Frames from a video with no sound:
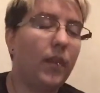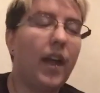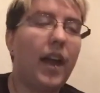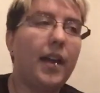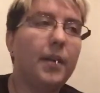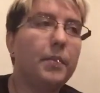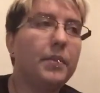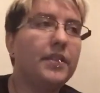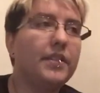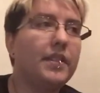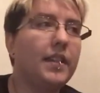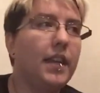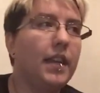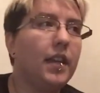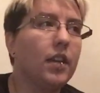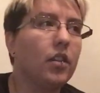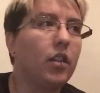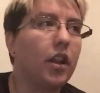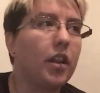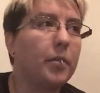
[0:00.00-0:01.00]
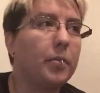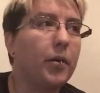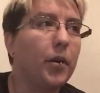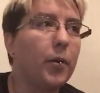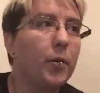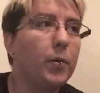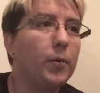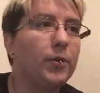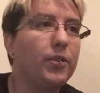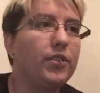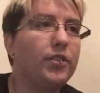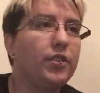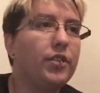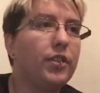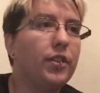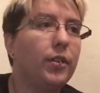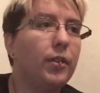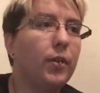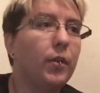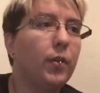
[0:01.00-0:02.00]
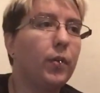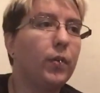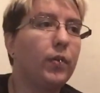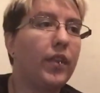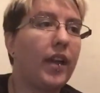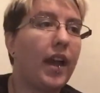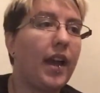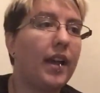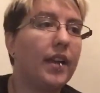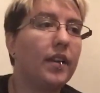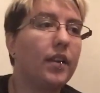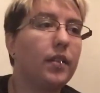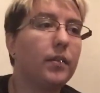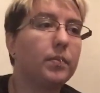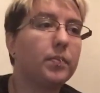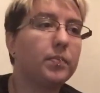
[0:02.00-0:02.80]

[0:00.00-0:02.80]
I've been seeing a lot of posts that